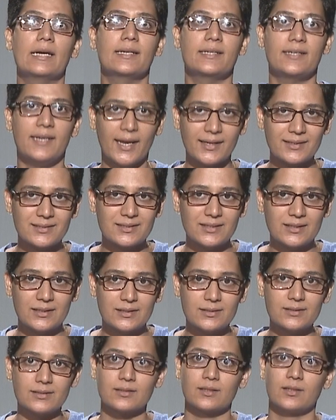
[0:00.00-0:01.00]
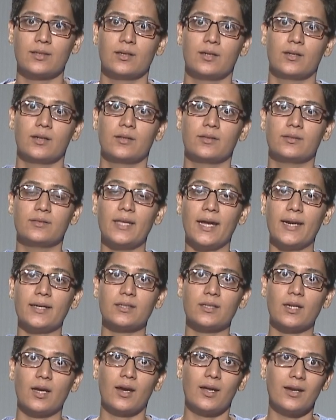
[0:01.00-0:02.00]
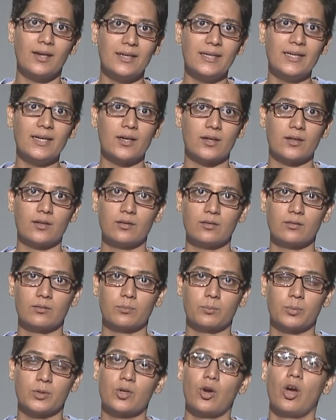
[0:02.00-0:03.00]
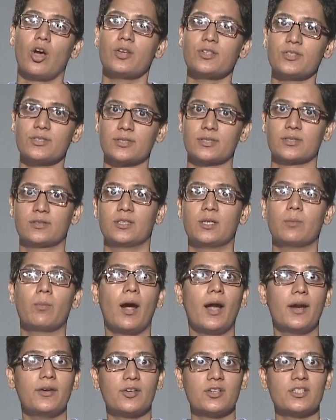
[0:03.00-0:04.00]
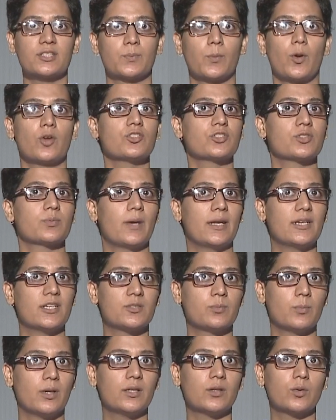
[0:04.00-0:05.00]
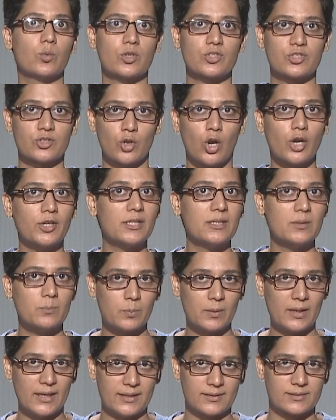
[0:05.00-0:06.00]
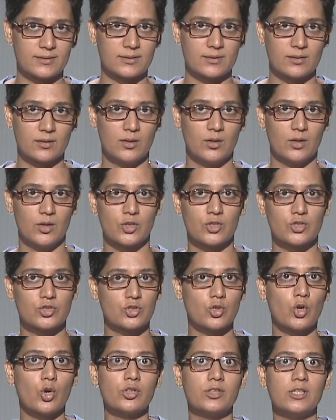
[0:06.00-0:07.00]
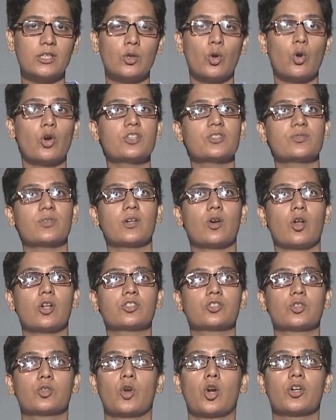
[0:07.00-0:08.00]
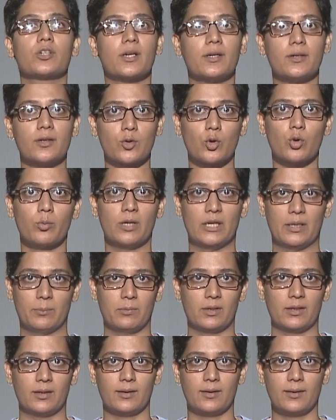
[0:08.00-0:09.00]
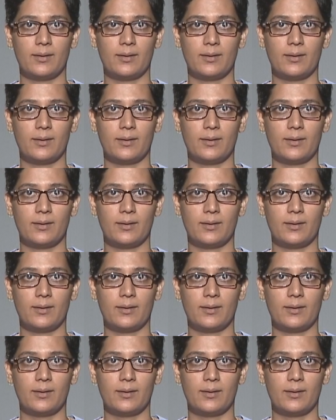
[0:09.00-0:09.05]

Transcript: Next is that earlier, because demand response management was not in place, so the loads were also not controllable.